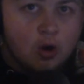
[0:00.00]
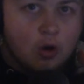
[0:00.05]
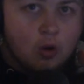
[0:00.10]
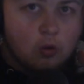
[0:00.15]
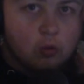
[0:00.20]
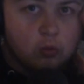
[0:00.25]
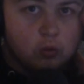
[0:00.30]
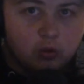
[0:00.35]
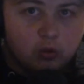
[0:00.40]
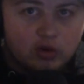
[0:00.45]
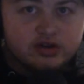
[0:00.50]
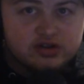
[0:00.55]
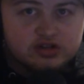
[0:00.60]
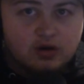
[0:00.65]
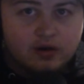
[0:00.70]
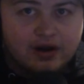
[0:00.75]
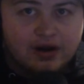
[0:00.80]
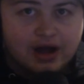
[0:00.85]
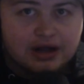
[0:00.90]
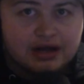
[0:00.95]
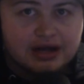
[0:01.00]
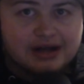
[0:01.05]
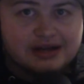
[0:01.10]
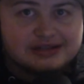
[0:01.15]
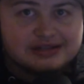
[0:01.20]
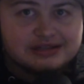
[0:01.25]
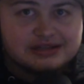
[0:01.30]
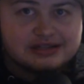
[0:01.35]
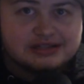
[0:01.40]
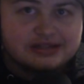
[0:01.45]
What is going on,
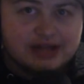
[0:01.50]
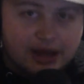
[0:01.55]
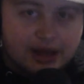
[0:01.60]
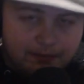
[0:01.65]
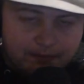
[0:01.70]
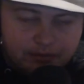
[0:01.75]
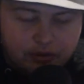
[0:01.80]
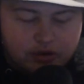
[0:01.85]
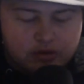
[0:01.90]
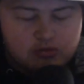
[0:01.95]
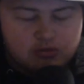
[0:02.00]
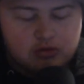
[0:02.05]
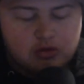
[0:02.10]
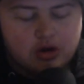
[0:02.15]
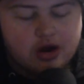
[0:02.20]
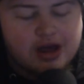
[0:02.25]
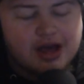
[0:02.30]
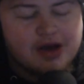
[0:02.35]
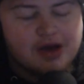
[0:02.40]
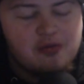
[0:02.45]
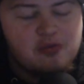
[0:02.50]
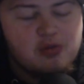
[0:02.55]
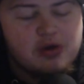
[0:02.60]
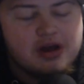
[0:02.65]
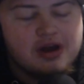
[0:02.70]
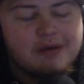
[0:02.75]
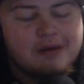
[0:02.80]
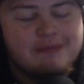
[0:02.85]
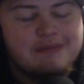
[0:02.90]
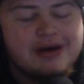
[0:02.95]
guys? It's that boy Roy, and
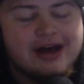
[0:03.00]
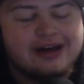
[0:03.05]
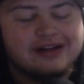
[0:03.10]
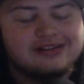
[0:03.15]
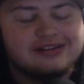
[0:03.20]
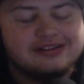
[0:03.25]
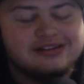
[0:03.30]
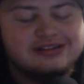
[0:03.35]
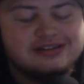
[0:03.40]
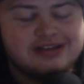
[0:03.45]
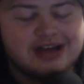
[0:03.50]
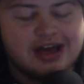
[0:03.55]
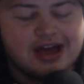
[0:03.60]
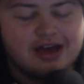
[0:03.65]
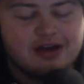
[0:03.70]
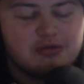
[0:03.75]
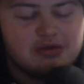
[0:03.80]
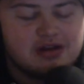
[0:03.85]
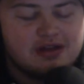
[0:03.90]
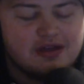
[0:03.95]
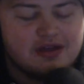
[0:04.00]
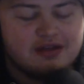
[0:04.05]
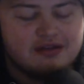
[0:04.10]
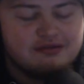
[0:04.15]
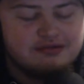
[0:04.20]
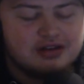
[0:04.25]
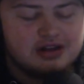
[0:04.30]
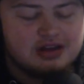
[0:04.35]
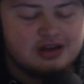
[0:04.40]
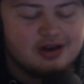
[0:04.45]
we are back today with another
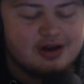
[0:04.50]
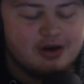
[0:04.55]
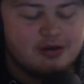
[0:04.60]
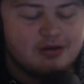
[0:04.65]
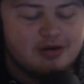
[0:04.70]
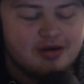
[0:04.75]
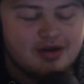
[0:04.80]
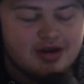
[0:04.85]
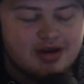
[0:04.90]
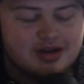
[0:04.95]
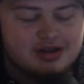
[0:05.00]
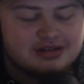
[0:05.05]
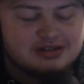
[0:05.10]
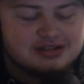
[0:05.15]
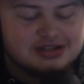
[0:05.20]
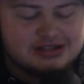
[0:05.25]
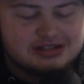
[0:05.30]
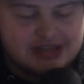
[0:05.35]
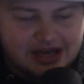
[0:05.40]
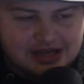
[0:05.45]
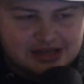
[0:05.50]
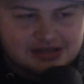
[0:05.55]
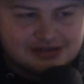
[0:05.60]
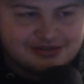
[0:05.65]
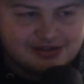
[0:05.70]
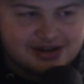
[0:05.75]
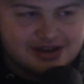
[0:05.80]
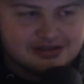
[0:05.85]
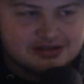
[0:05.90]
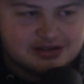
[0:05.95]
video. Today's
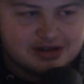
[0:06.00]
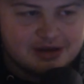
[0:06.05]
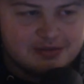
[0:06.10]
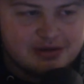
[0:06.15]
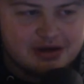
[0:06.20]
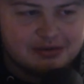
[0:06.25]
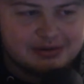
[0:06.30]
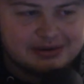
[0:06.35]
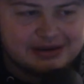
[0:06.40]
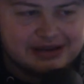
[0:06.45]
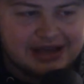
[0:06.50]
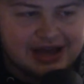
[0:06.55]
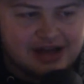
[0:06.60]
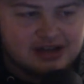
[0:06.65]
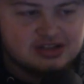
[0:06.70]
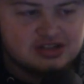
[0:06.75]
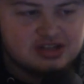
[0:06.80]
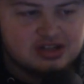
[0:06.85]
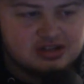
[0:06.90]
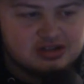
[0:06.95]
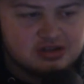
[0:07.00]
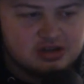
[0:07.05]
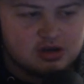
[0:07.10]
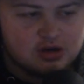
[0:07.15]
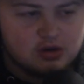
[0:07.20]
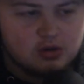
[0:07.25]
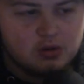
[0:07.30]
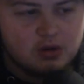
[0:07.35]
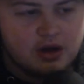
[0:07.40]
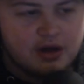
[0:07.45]
video is going to be a reaction
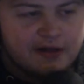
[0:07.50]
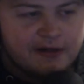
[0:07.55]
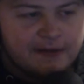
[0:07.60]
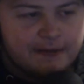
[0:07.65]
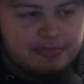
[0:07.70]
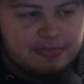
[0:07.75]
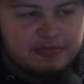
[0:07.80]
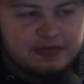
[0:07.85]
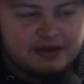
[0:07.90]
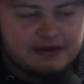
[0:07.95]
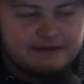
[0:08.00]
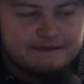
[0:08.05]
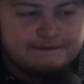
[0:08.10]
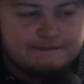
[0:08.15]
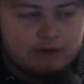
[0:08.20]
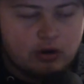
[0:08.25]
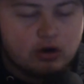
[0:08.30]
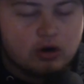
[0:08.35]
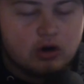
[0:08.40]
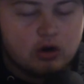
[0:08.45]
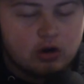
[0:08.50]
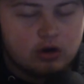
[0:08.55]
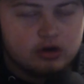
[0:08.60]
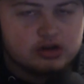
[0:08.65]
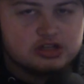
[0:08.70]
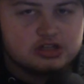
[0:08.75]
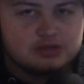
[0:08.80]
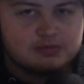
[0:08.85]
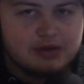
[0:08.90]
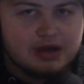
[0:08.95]
to the Four
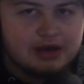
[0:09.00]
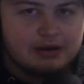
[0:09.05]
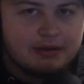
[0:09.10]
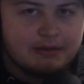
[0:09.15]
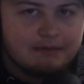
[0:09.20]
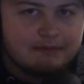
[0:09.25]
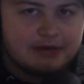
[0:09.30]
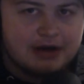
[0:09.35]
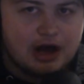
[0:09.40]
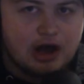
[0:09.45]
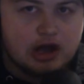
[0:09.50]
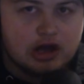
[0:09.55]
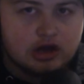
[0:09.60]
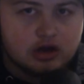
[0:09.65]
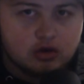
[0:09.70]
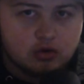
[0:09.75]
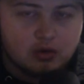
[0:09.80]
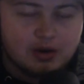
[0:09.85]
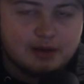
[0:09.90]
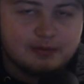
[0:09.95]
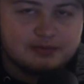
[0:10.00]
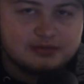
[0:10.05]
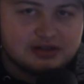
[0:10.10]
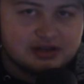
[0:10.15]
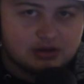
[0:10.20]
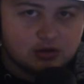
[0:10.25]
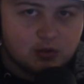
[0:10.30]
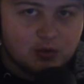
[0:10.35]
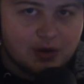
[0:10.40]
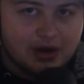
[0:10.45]
Horsemen by Crypt,
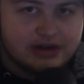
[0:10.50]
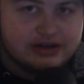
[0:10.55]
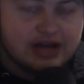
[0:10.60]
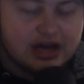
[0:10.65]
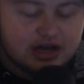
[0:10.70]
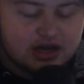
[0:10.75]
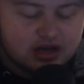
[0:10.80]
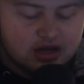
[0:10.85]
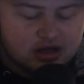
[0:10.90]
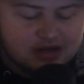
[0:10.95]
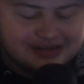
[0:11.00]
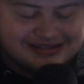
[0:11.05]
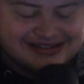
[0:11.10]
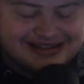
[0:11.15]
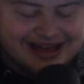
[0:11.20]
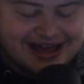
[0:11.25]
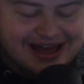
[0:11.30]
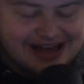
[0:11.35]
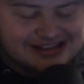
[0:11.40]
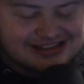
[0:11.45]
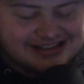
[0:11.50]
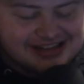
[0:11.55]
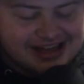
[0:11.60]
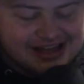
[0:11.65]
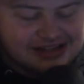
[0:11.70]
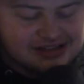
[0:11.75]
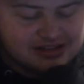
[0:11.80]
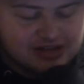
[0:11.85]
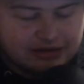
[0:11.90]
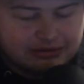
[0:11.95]
Quadeca, Dax,
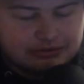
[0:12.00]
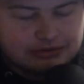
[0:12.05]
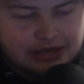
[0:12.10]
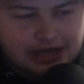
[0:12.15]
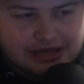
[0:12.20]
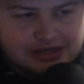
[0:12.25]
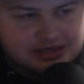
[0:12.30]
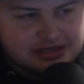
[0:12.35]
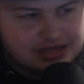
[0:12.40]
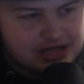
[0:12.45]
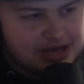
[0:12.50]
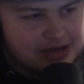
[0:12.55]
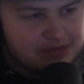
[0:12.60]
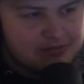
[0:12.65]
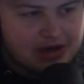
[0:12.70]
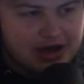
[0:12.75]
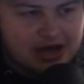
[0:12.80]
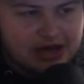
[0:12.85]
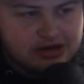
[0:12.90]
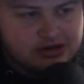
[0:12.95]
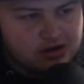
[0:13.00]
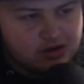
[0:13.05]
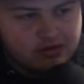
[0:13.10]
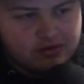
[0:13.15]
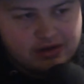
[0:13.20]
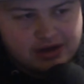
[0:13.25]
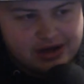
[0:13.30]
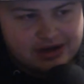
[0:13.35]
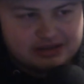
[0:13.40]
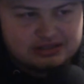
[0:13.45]
and some guy's name I don't
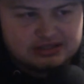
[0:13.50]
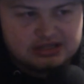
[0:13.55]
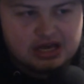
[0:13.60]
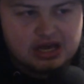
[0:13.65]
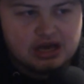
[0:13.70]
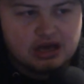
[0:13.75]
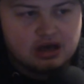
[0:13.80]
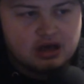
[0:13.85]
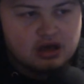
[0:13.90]
know how to say.